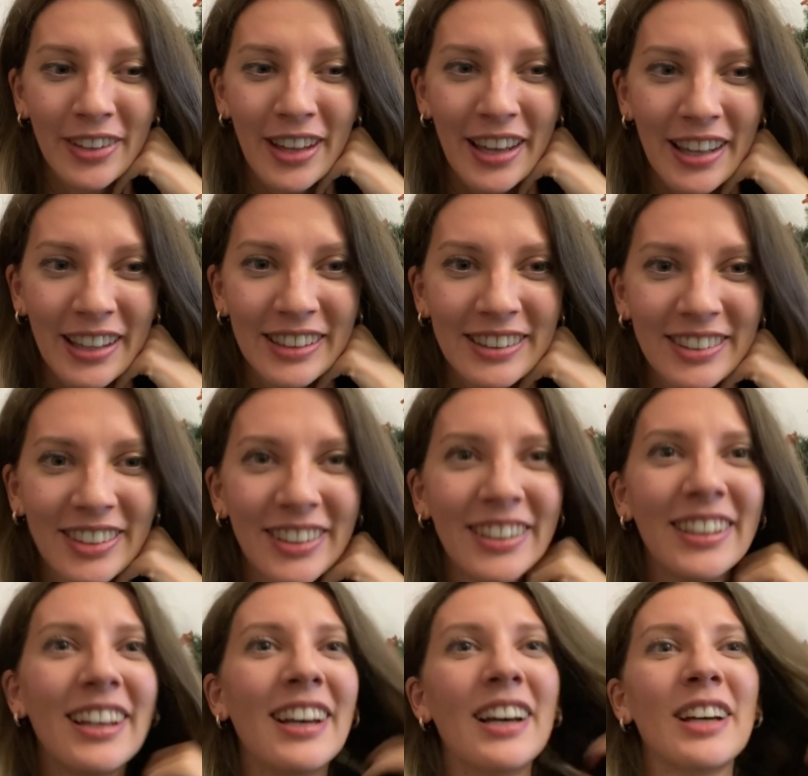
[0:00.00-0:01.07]
and
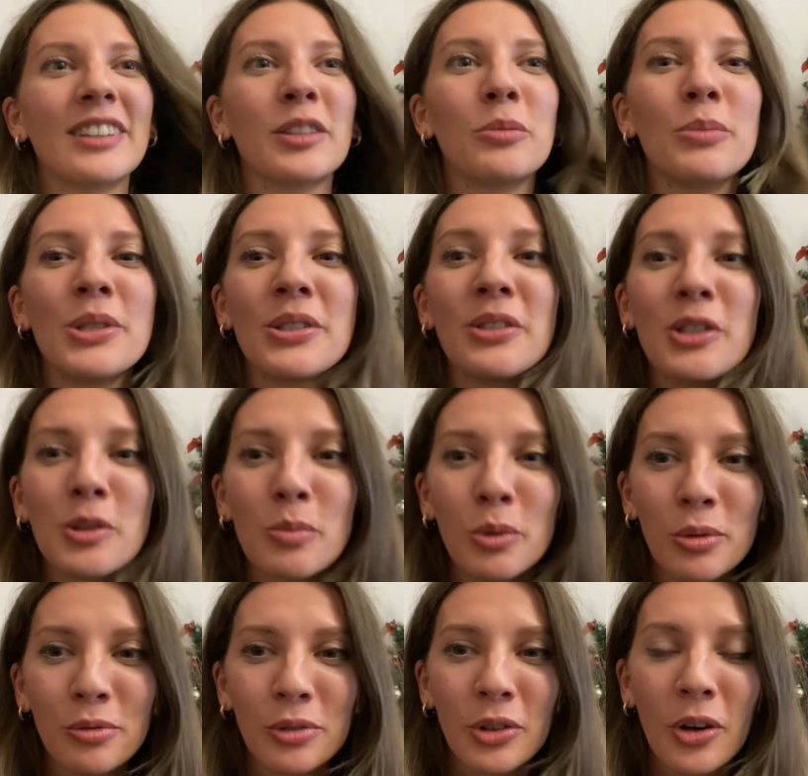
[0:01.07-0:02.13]
the business
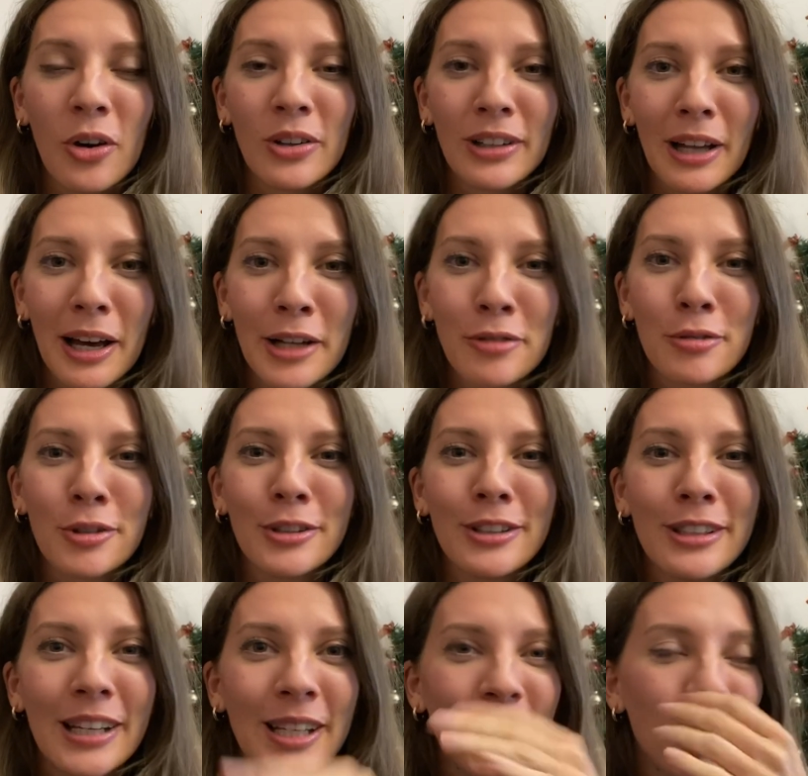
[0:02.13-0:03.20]
moved online for the
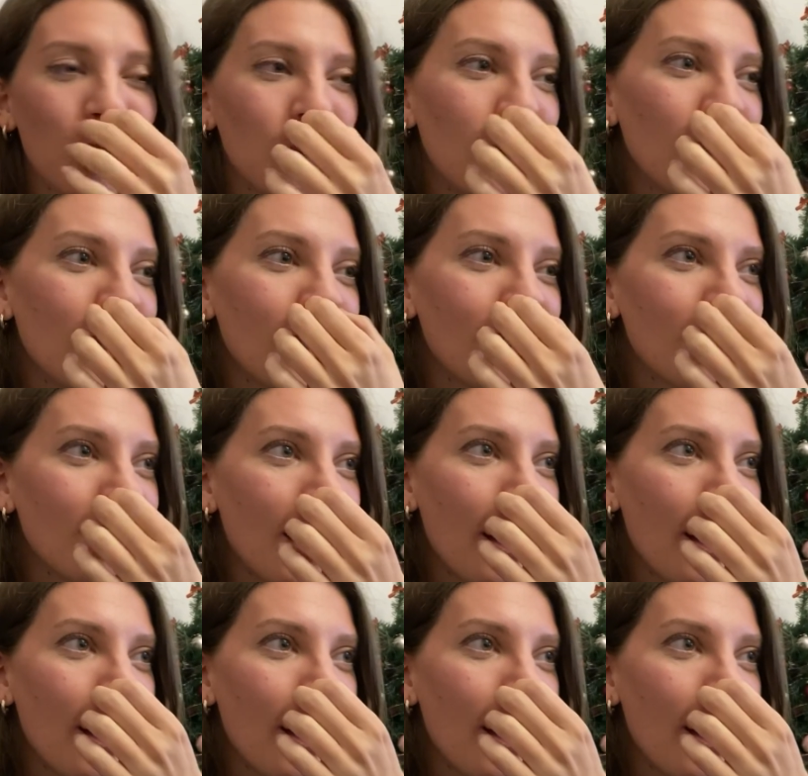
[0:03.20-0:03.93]
next 2 years,